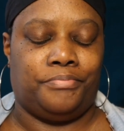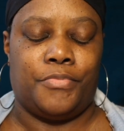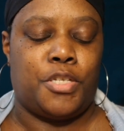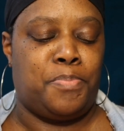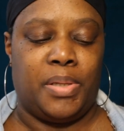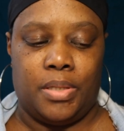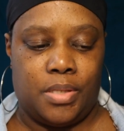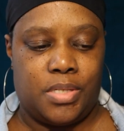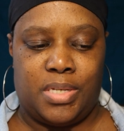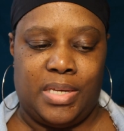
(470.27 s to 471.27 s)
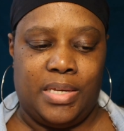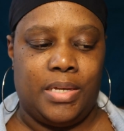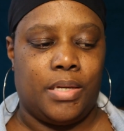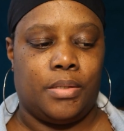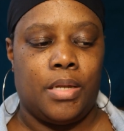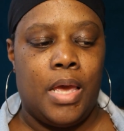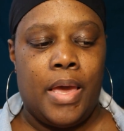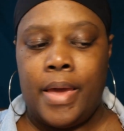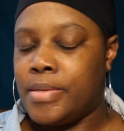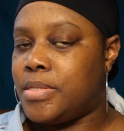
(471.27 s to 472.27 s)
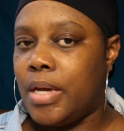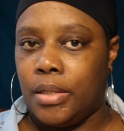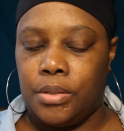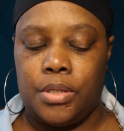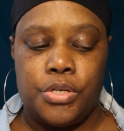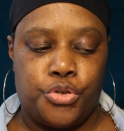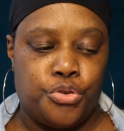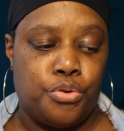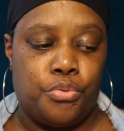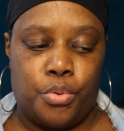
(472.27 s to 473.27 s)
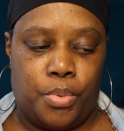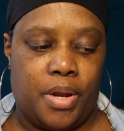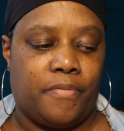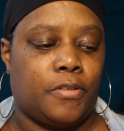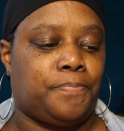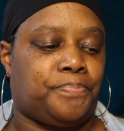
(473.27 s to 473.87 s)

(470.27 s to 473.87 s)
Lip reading: spilling the tea and telling his truth or whatever.